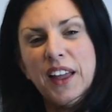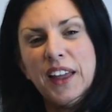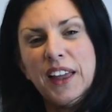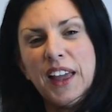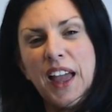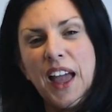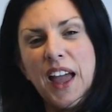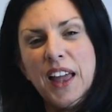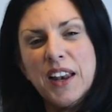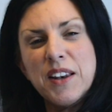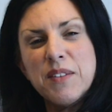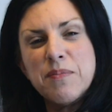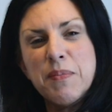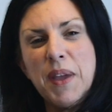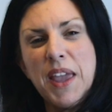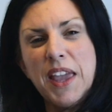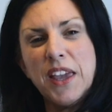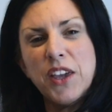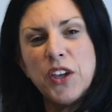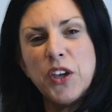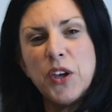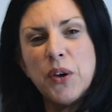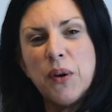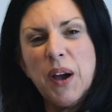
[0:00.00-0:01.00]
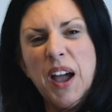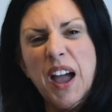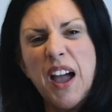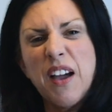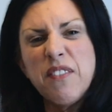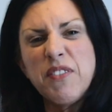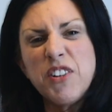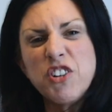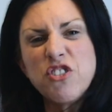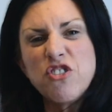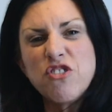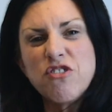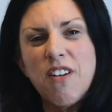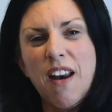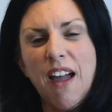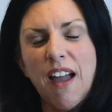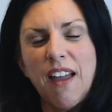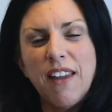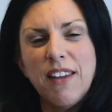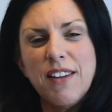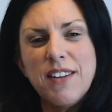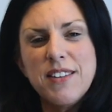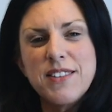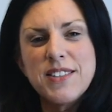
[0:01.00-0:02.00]
can make you have a
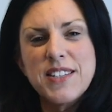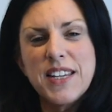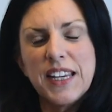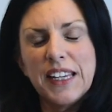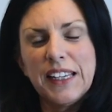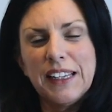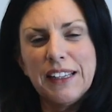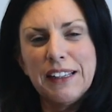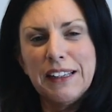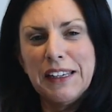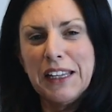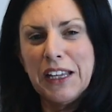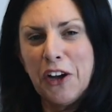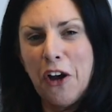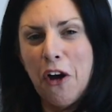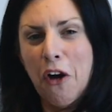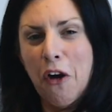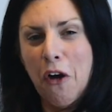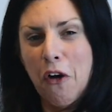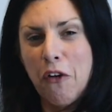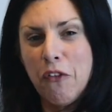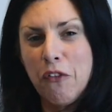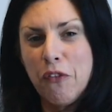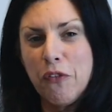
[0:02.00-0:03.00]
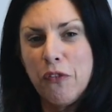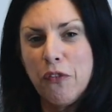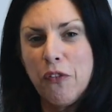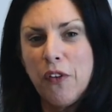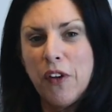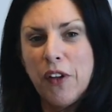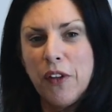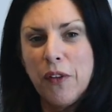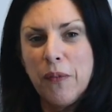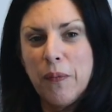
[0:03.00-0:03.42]
dry, tickly cough.